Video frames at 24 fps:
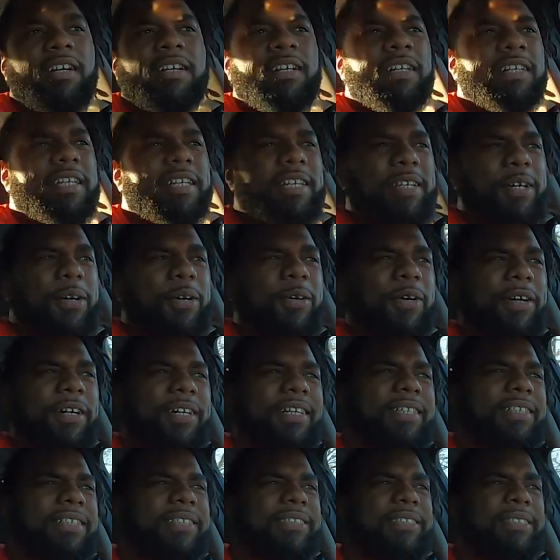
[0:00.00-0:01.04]
You know,
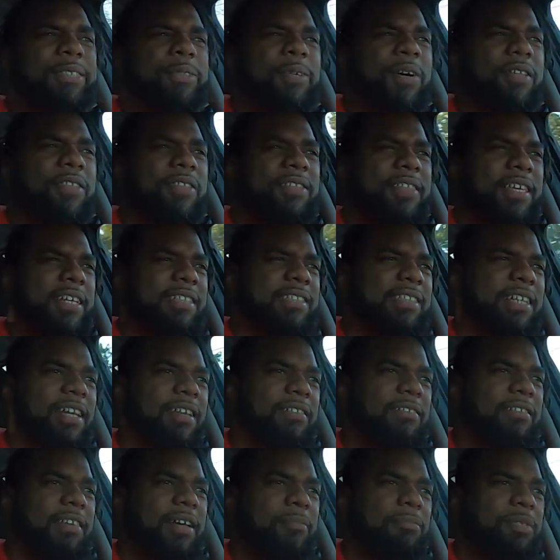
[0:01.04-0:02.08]
do all the things
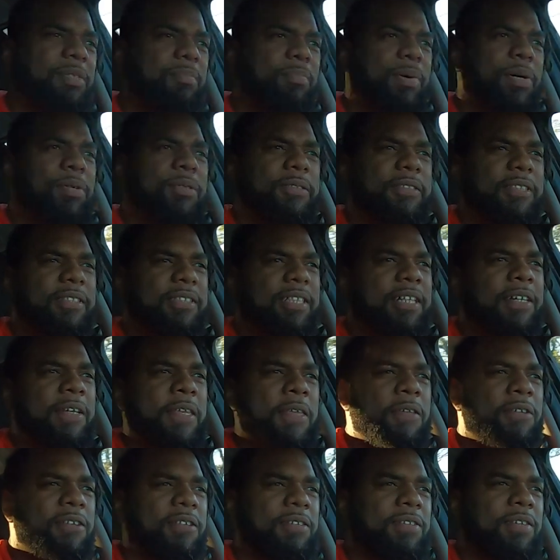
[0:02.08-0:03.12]
that I'm supposed to tell
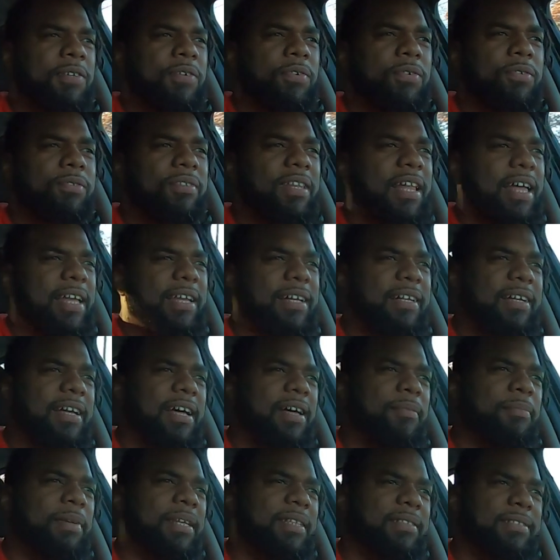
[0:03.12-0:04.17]
you to do. Like,
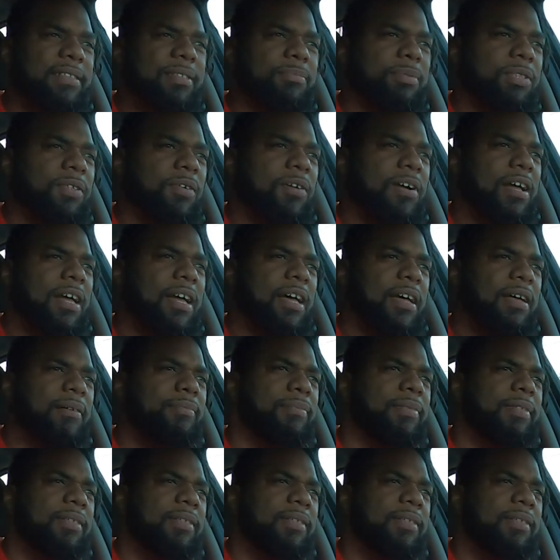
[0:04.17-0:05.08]
comment, subscribe.